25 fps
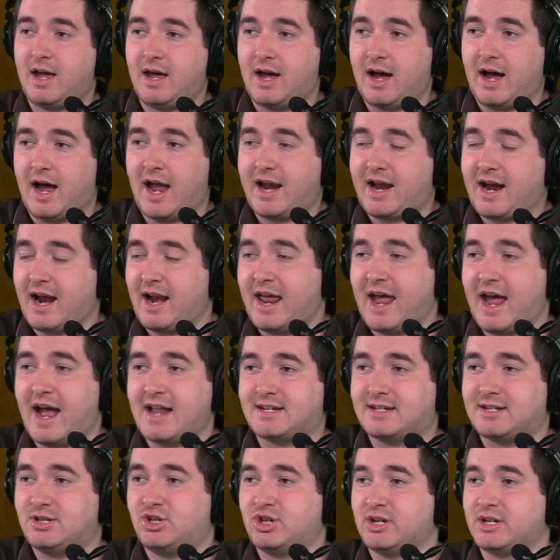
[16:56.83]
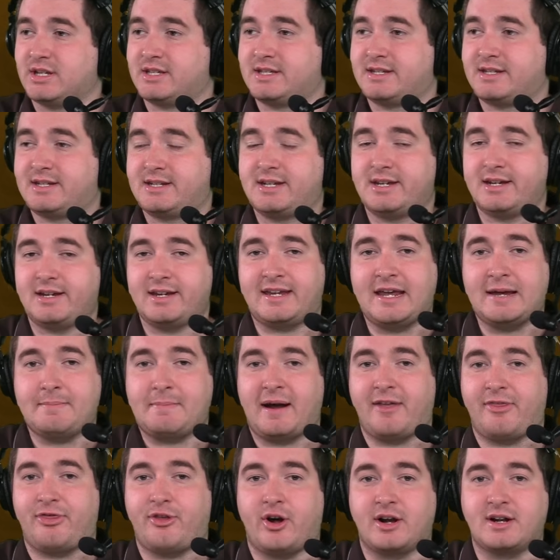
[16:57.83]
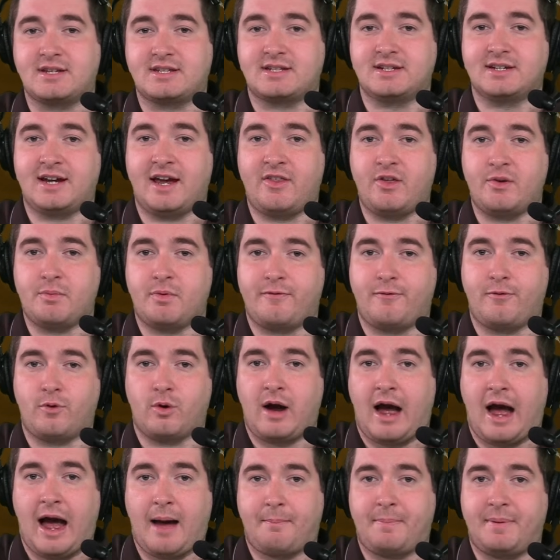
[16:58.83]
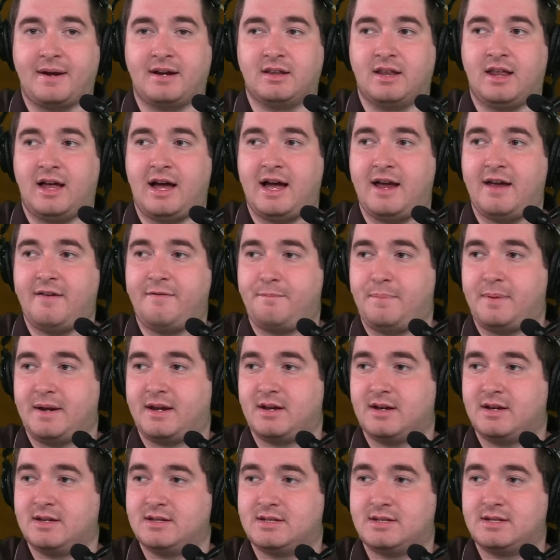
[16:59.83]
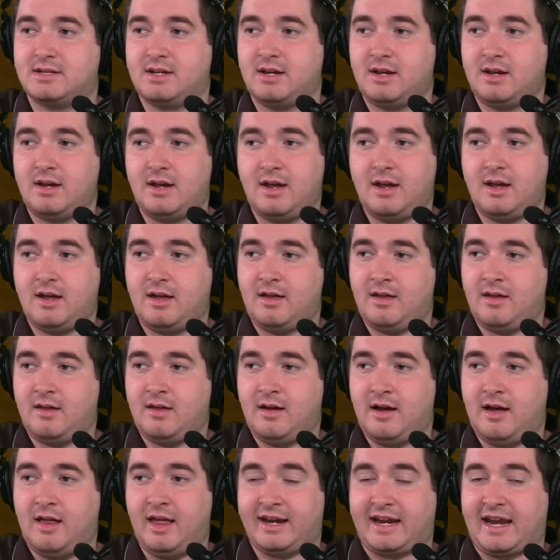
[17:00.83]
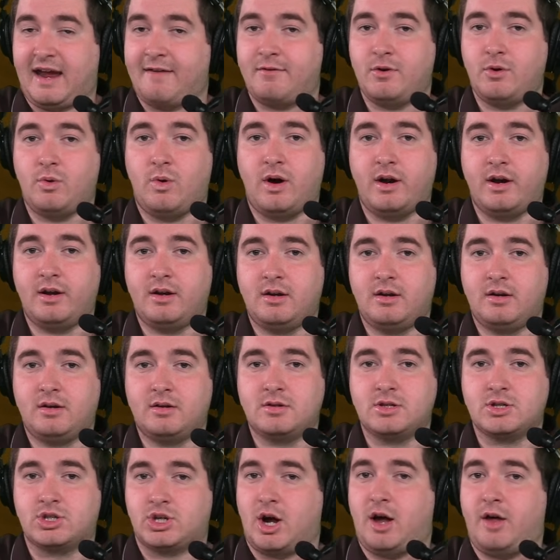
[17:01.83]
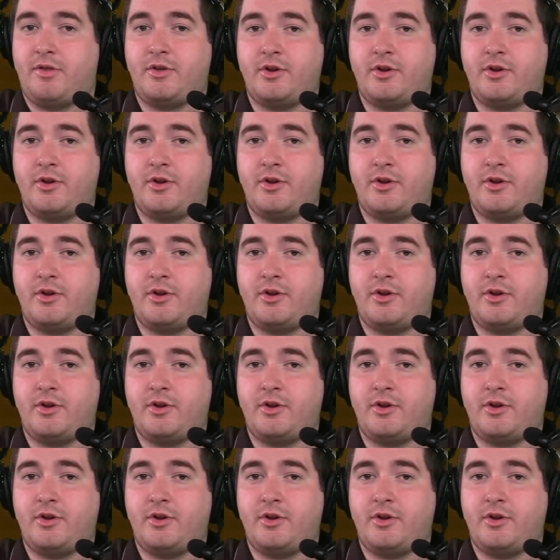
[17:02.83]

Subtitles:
I kind of had to just get my thoughts together before hopping live because, like everyone, saw